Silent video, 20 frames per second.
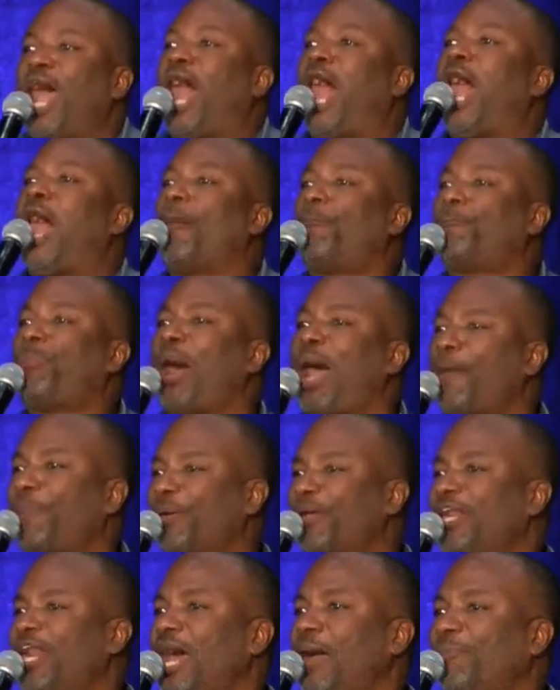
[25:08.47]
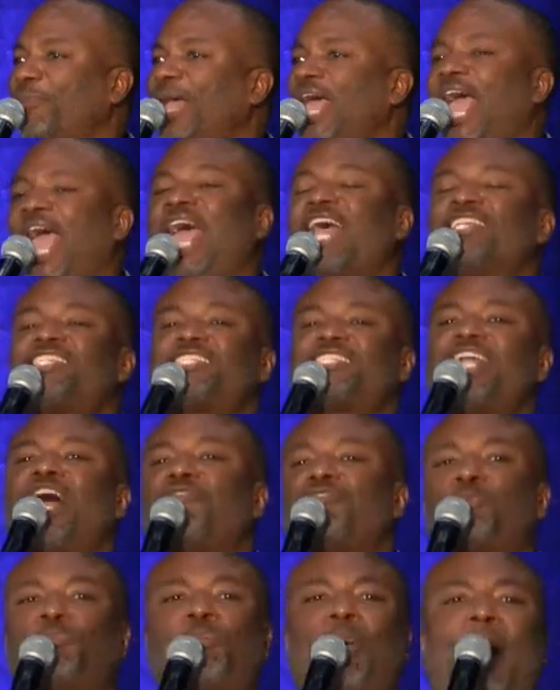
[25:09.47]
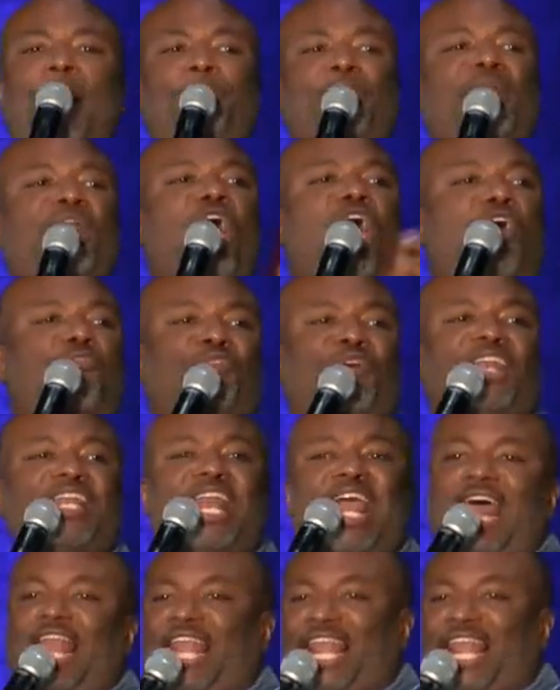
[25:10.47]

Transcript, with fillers: are popping up and stuff's popping off in their